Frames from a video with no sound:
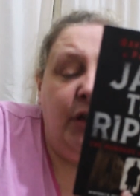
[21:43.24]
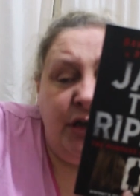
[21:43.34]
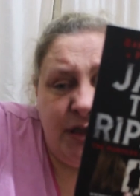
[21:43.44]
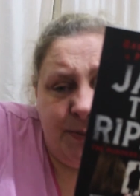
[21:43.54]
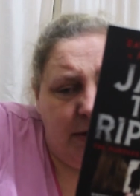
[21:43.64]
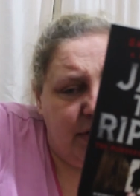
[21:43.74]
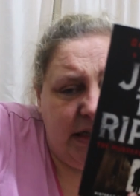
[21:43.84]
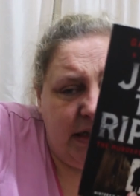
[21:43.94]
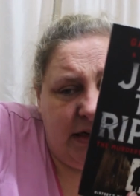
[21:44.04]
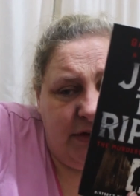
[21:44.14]

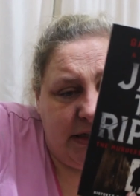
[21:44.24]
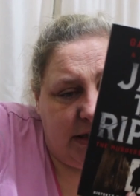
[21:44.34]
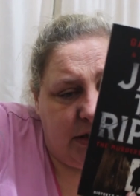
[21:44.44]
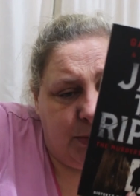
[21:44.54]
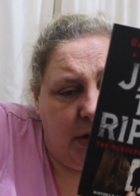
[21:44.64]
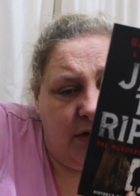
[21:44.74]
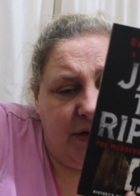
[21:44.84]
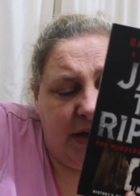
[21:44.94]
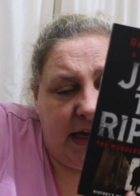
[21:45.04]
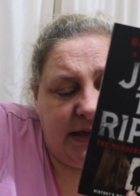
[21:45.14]
Conspiracy theories that swirl
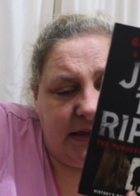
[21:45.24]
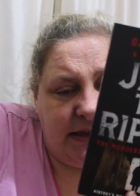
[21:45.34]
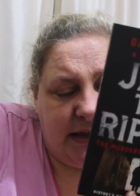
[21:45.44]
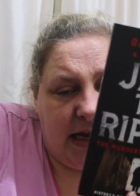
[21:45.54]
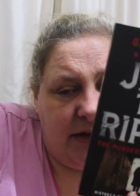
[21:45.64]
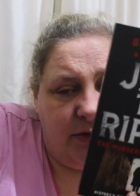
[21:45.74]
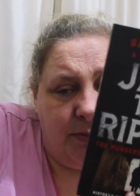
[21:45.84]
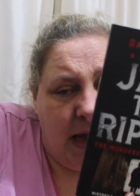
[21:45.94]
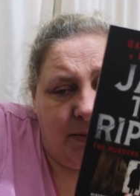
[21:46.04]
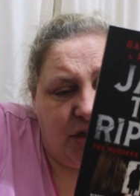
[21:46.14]
around the case to this day, from
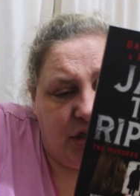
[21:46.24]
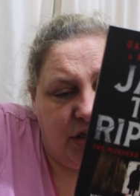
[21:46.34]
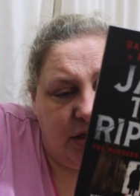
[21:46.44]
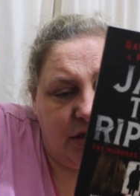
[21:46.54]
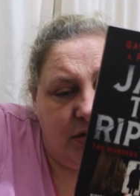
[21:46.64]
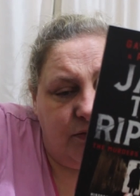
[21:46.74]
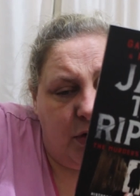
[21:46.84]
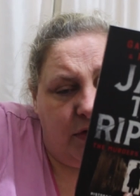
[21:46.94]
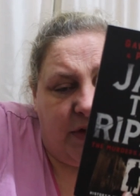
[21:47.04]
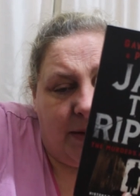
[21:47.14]
black magicians to the
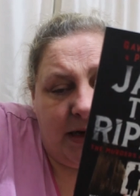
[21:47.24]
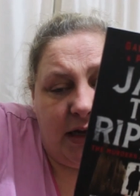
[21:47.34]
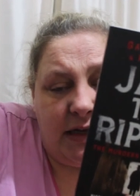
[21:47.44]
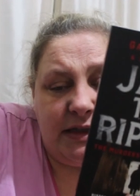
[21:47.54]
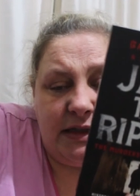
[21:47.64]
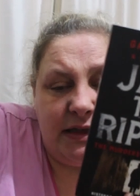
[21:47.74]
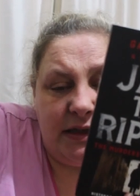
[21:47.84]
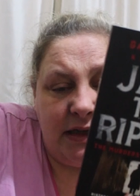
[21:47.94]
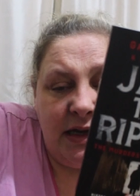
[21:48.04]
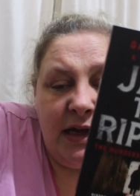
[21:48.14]
royal family, are
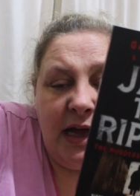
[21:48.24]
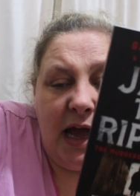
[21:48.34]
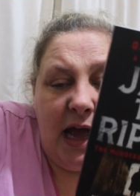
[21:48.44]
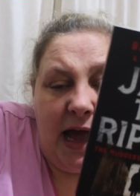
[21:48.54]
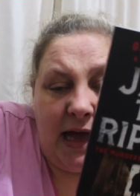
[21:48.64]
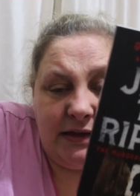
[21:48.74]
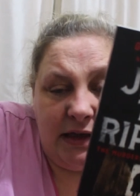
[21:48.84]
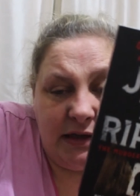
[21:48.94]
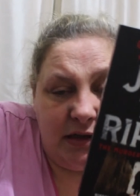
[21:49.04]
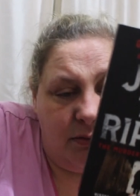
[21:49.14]
considered, as
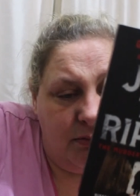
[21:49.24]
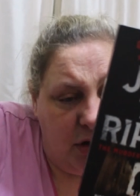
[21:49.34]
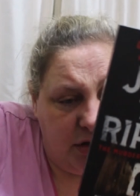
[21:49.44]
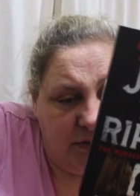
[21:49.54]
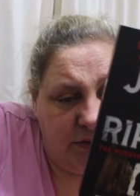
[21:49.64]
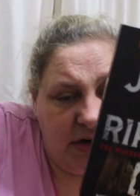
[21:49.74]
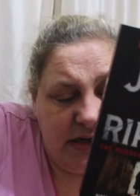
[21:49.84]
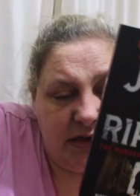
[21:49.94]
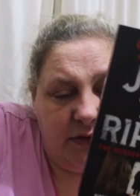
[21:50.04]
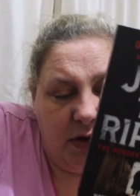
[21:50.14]
is the modern
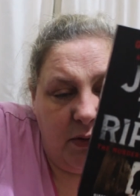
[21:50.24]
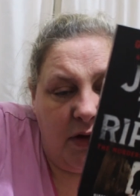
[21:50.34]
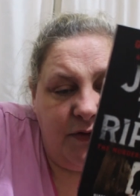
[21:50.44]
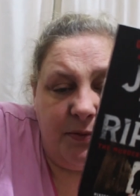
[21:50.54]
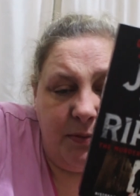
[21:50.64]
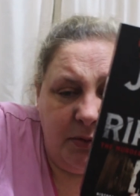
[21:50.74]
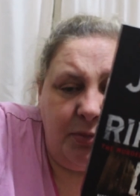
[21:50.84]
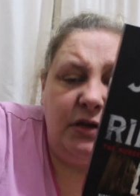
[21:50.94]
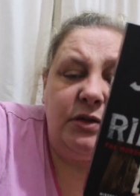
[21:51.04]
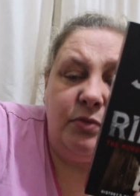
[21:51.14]
forensic view of the
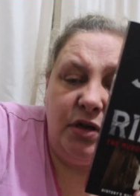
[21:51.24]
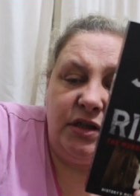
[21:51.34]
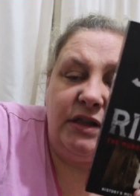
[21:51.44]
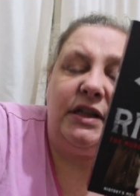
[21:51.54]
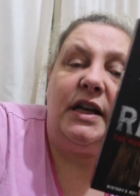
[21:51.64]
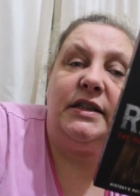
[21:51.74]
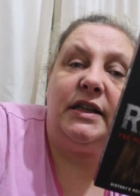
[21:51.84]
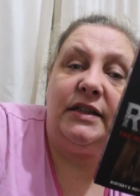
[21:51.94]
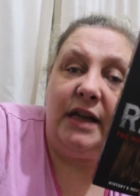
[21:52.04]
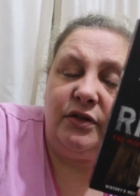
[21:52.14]
Ripper's murders as
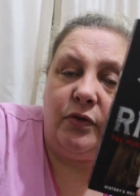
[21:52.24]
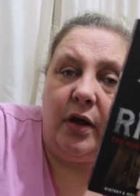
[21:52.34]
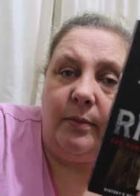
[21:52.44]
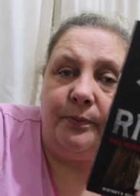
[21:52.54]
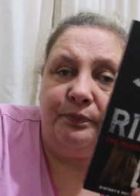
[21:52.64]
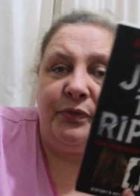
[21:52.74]
sex crime.